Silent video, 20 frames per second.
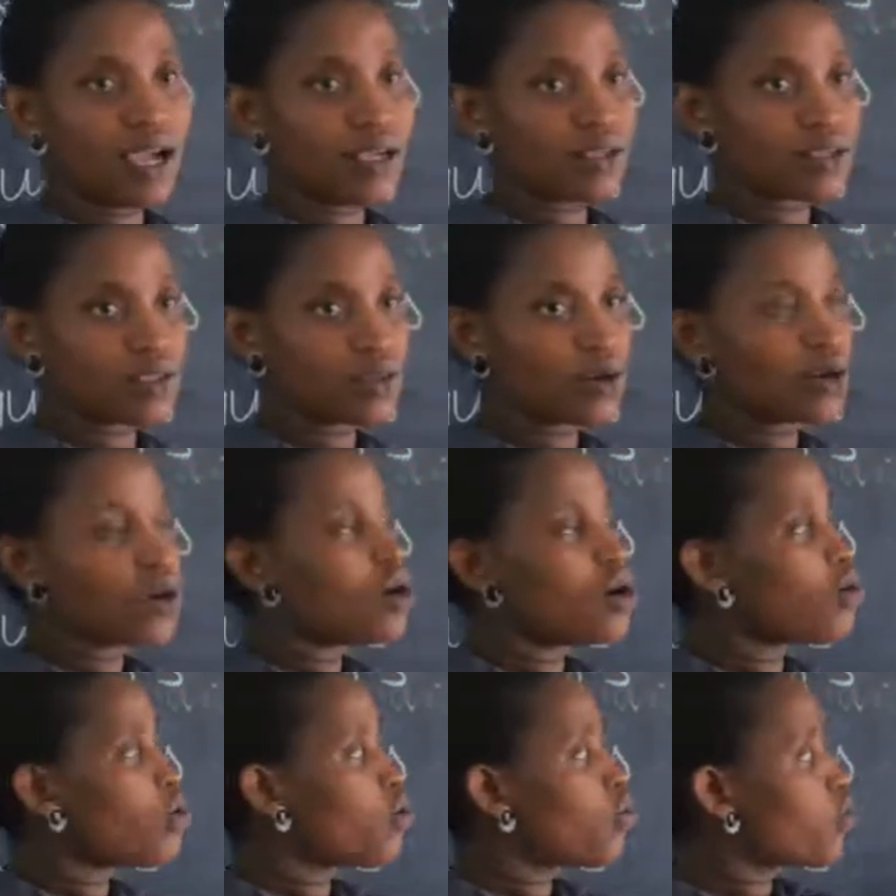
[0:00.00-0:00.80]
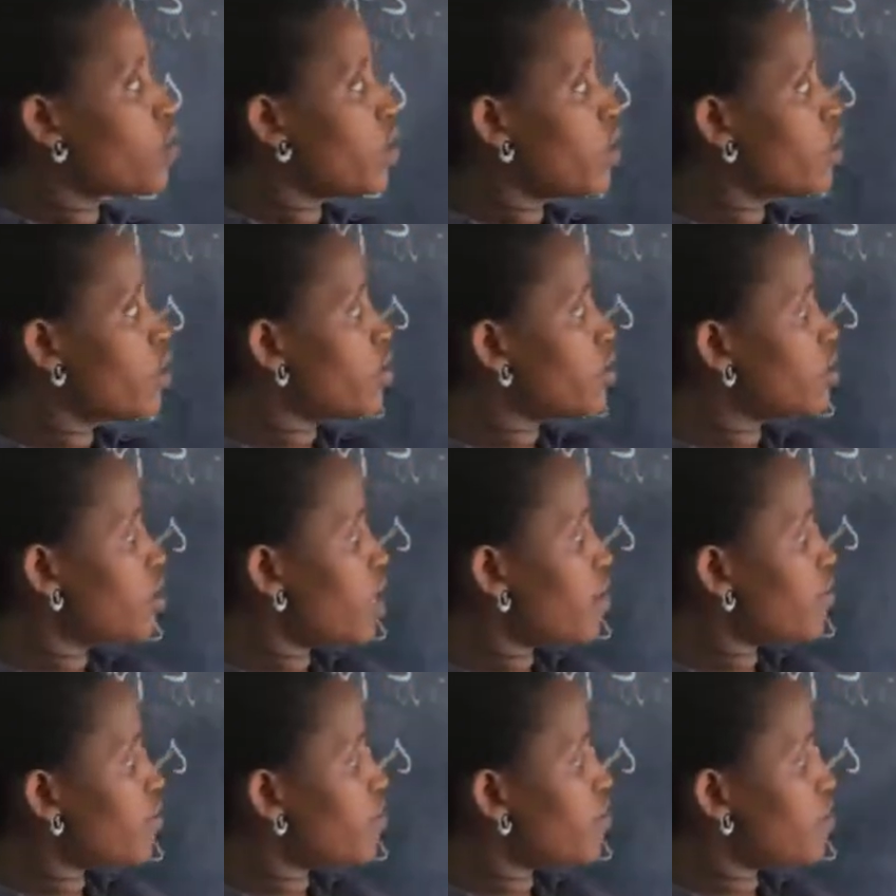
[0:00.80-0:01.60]
So we are going to
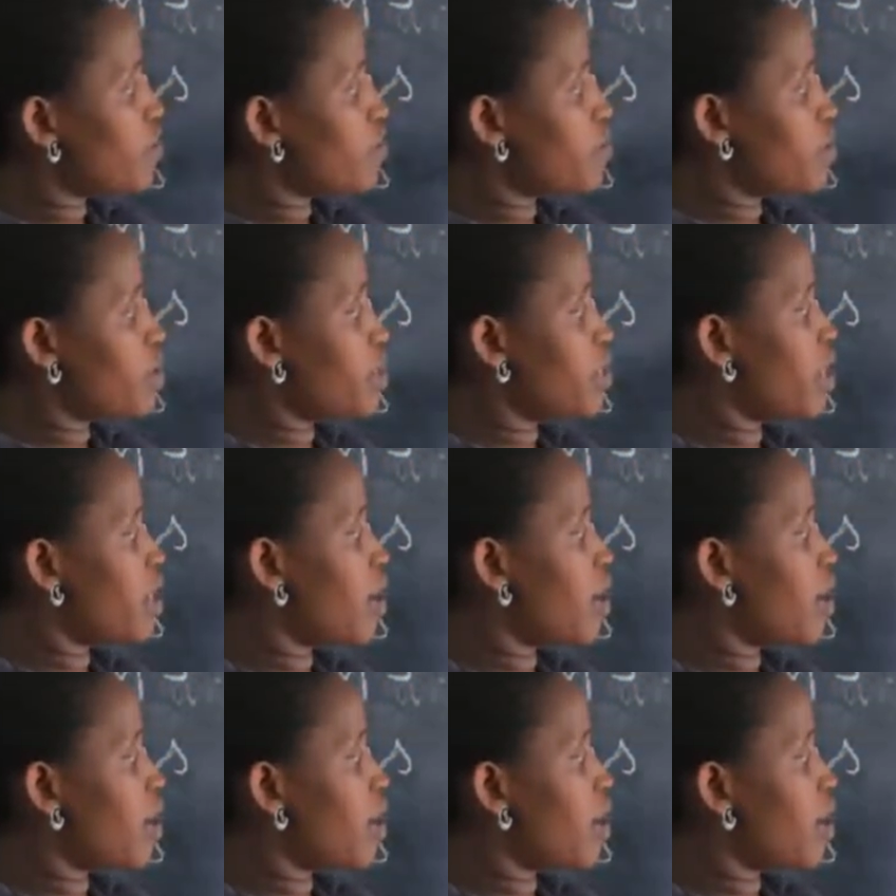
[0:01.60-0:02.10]
have very many.